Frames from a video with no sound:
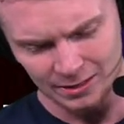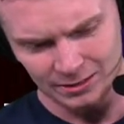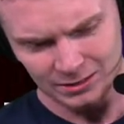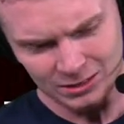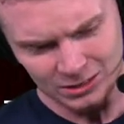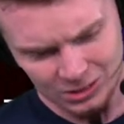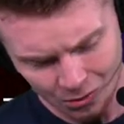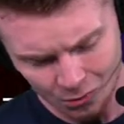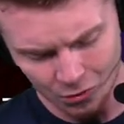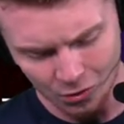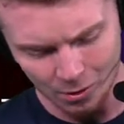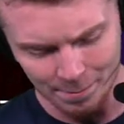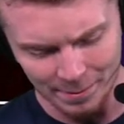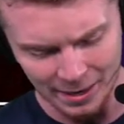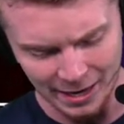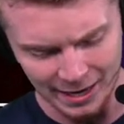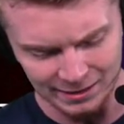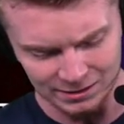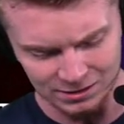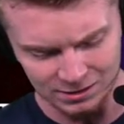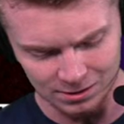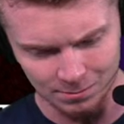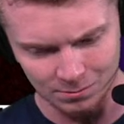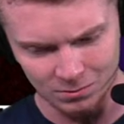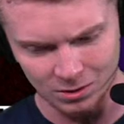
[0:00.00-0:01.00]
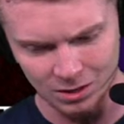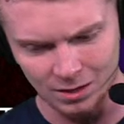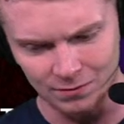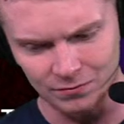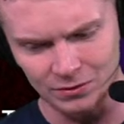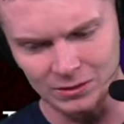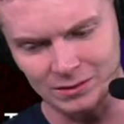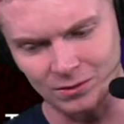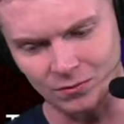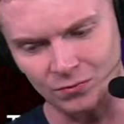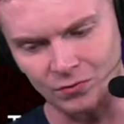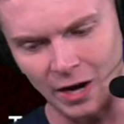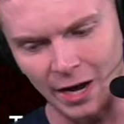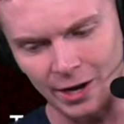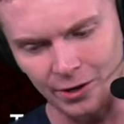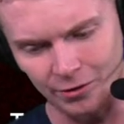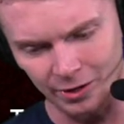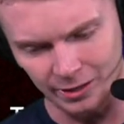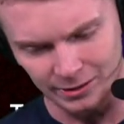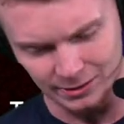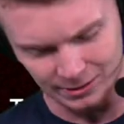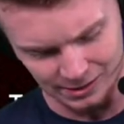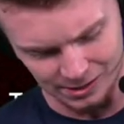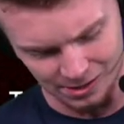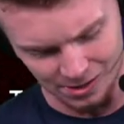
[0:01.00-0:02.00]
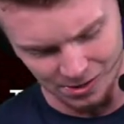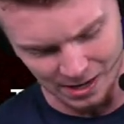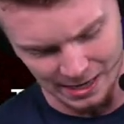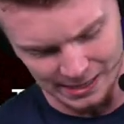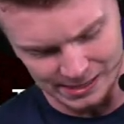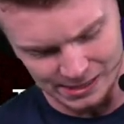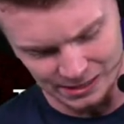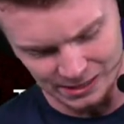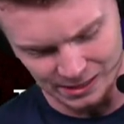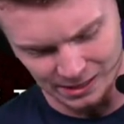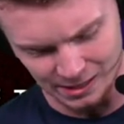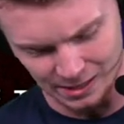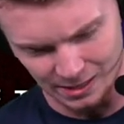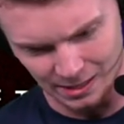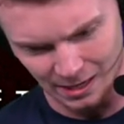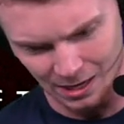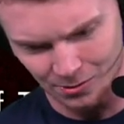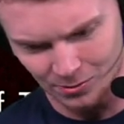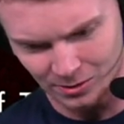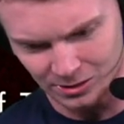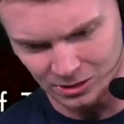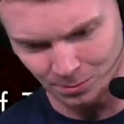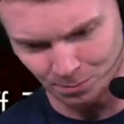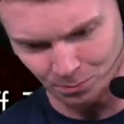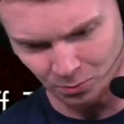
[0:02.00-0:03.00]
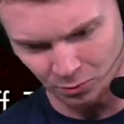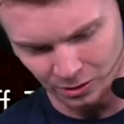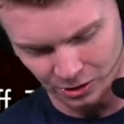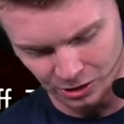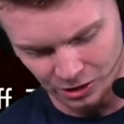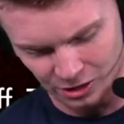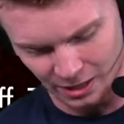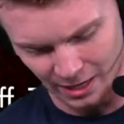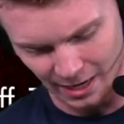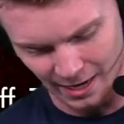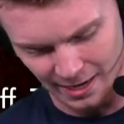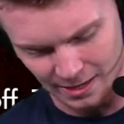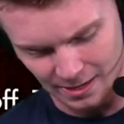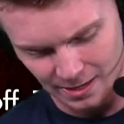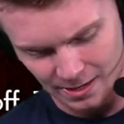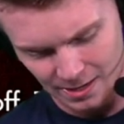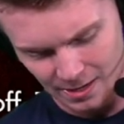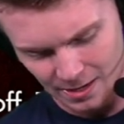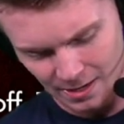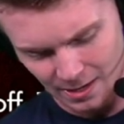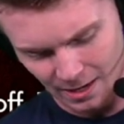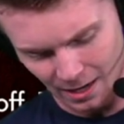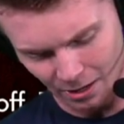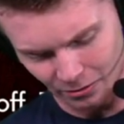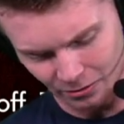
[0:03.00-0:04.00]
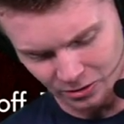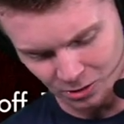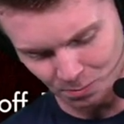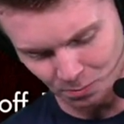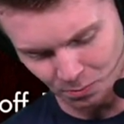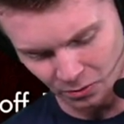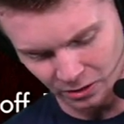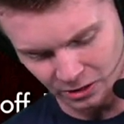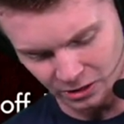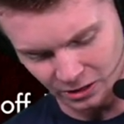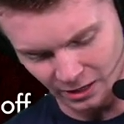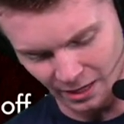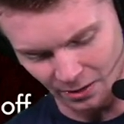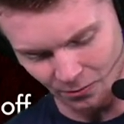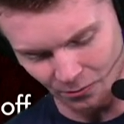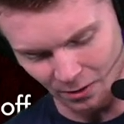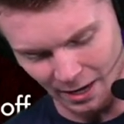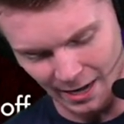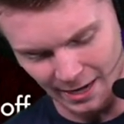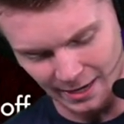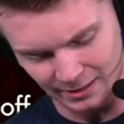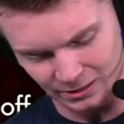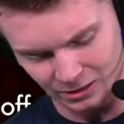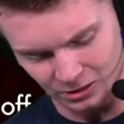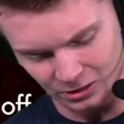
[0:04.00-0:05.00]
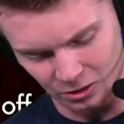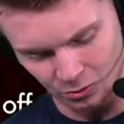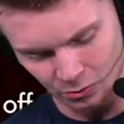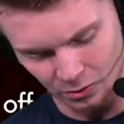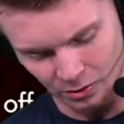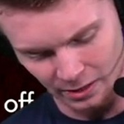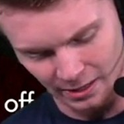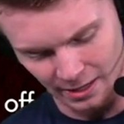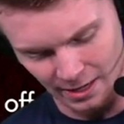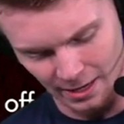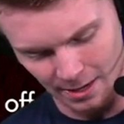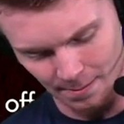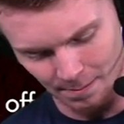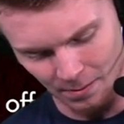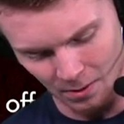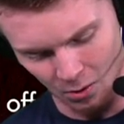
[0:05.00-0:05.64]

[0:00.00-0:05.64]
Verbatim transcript: Show the man some love. He's a veteran, so I just uh, I always appreciate I always appreciate Raj tuning in.